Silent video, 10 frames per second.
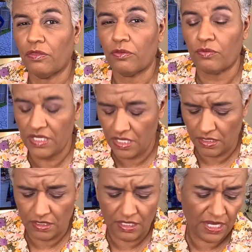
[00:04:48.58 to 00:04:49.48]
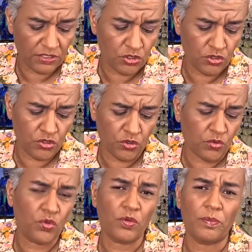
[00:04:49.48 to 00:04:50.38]
3 and get
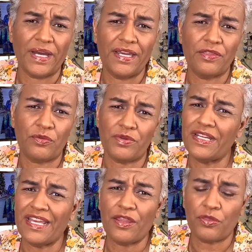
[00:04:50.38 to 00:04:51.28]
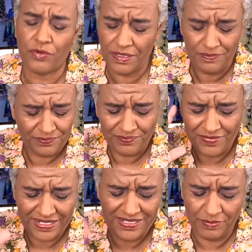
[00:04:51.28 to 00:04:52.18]
2 or buy 3 and get 3,
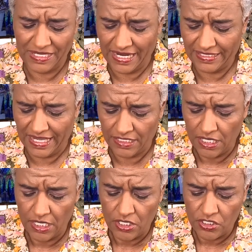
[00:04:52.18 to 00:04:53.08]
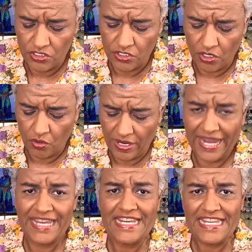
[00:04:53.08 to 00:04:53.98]
something like that. So
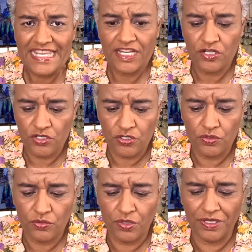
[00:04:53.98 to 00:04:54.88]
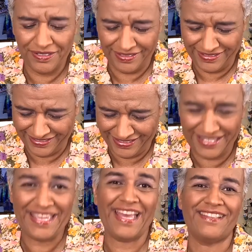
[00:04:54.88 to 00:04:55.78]
I needed to
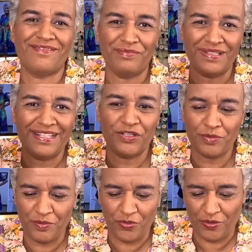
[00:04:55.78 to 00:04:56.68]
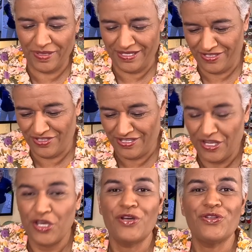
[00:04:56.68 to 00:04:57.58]
get a little bit more buttons
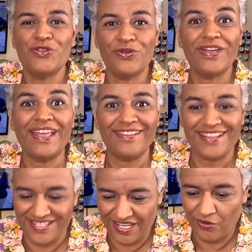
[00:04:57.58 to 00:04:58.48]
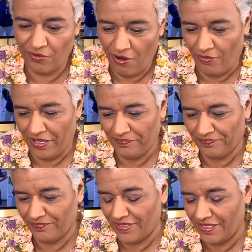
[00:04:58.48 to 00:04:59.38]
to get the sale going,
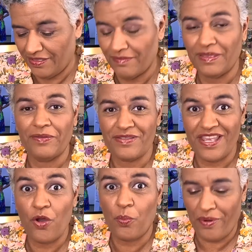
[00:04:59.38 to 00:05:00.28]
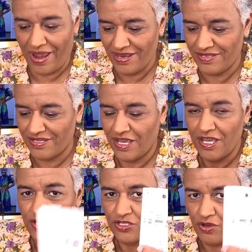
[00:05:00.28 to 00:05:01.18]
the sale price.
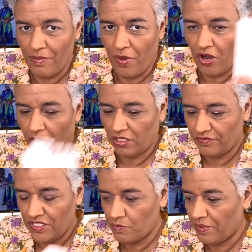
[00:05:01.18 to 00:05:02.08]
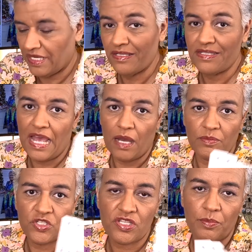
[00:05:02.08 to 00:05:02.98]
So I bought all of these buttons. Now I'm
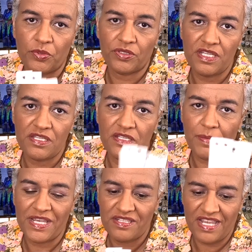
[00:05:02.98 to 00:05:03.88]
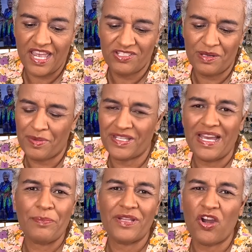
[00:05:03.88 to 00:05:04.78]
gonna put these in my stash and
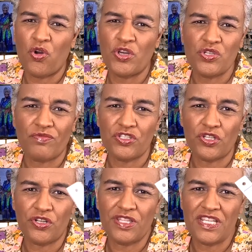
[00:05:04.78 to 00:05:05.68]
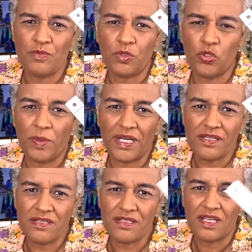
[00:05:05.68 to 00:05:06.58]
I'm not going to return these blue
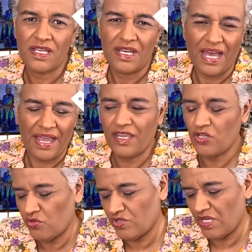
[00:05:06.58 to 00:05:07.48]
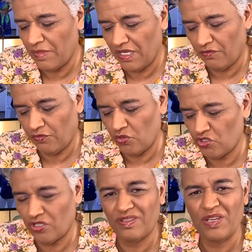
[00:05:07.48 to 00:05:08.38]
buttons. I can use them in the
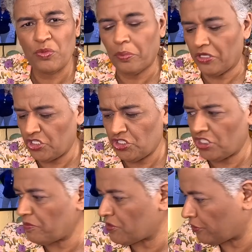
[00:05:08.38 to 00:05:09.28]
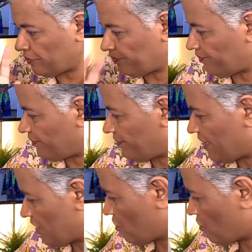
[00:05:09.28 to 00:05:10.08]
future and they were pretty cheap, so that's